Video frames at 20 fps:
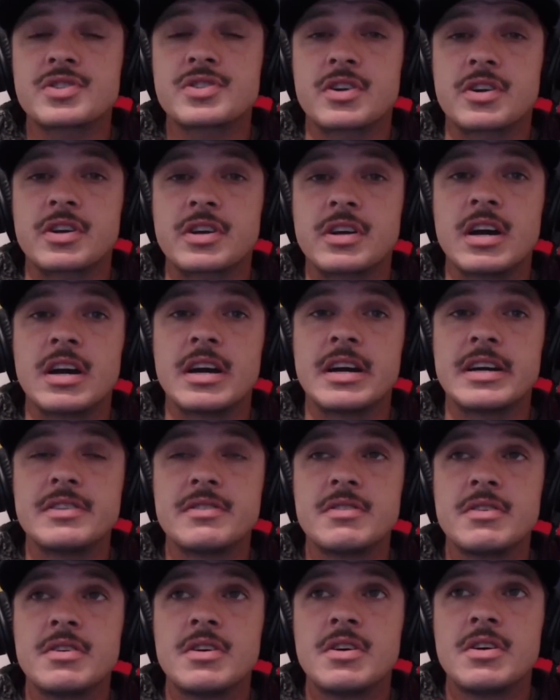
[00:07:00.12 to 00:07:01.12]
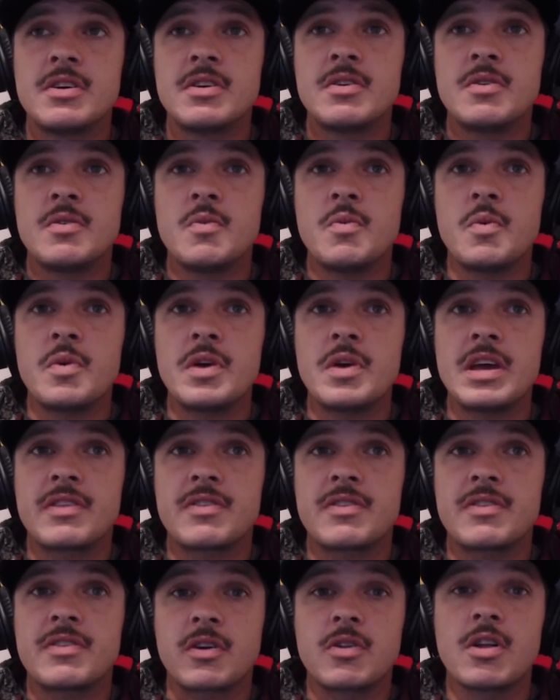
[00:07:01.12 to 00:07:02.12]
gut with
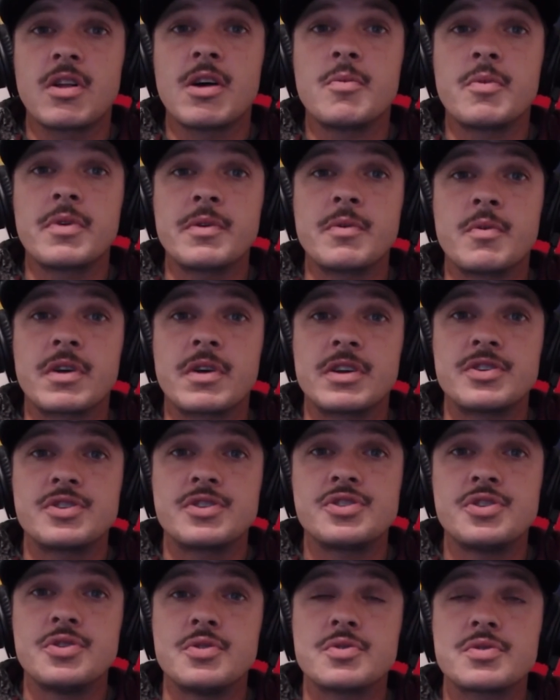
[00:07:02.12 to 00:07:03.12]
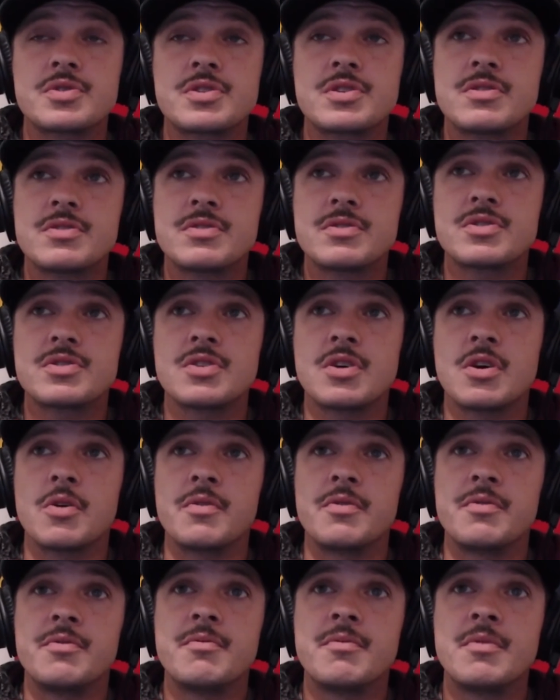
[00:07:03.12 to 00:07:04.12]
the club we want to choose. So
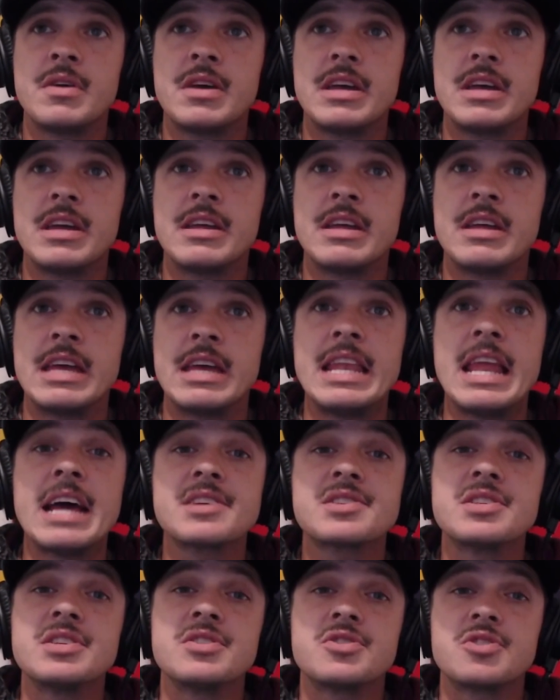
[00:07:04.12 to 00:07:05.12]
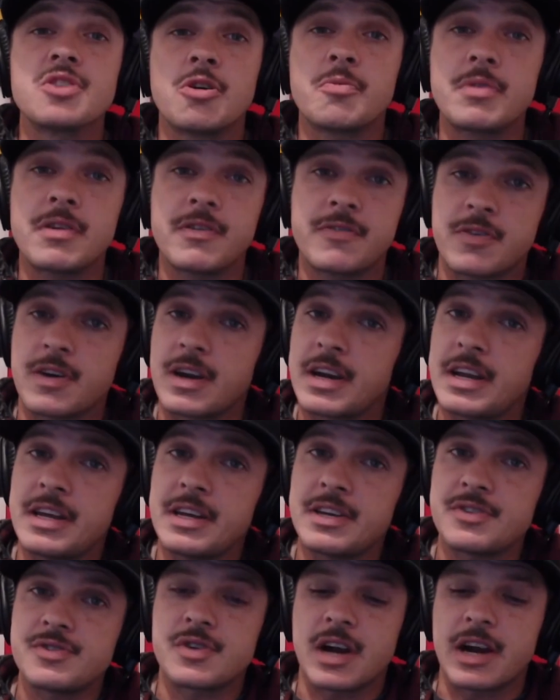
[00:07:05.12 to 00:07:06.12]
in essence, don't be afraid to hit
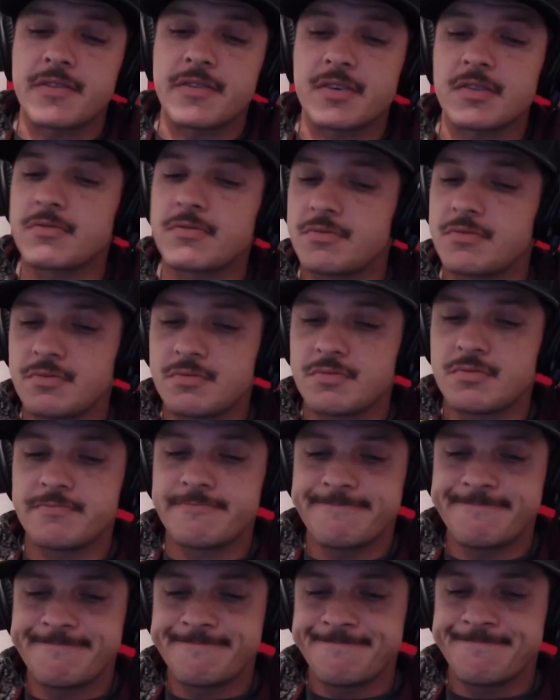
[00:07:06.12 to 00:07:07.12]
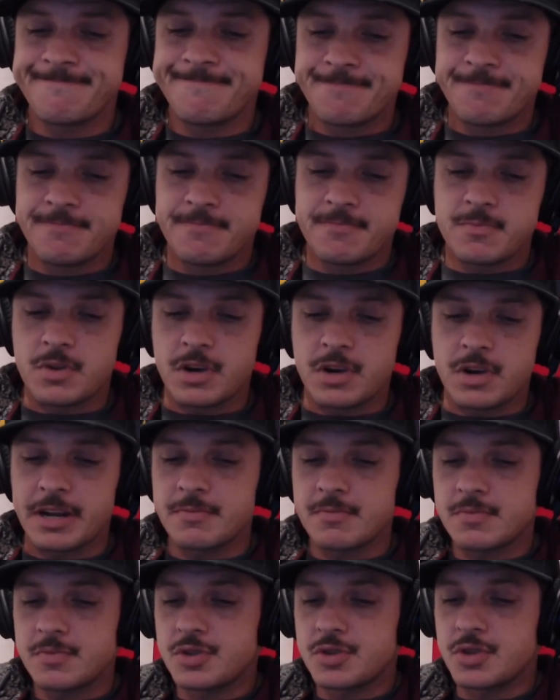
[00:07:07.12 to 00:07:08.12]
driver, right?
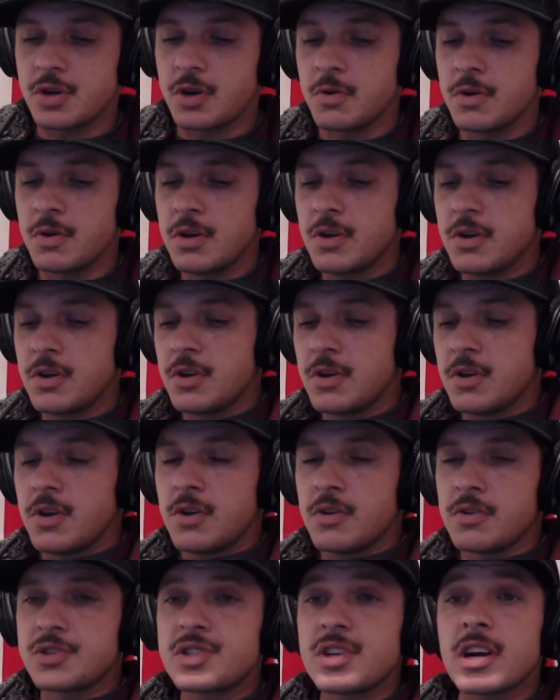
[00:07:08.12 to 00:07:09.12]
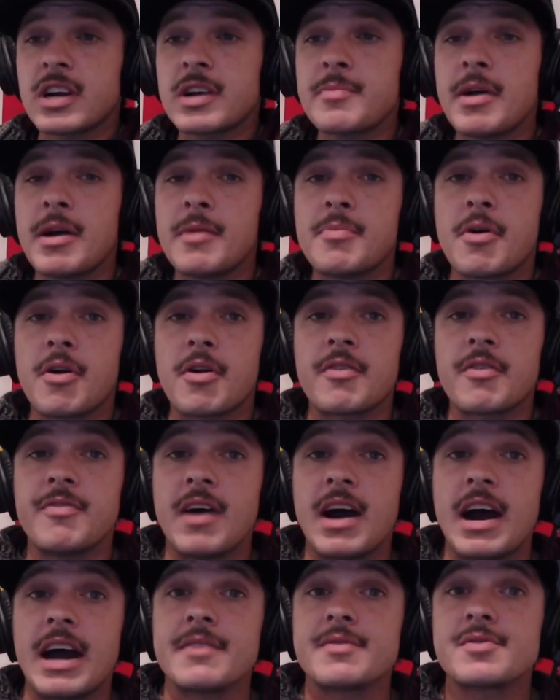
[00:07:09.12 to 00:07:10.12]
So let's talk about par
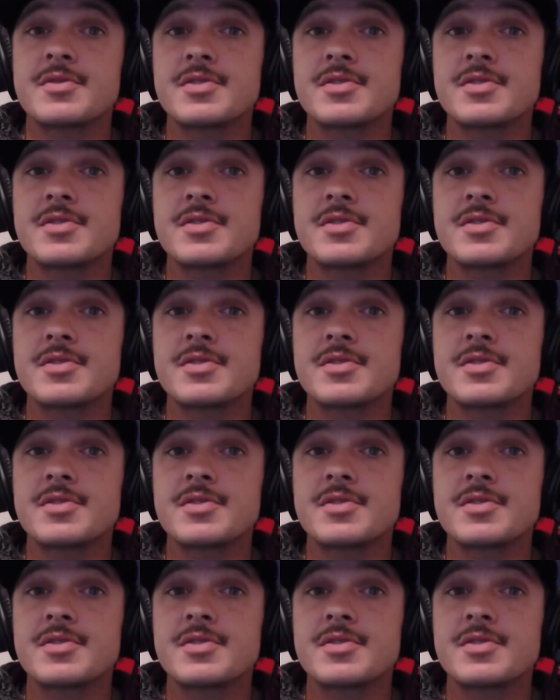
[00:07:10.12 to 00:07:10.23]
5s.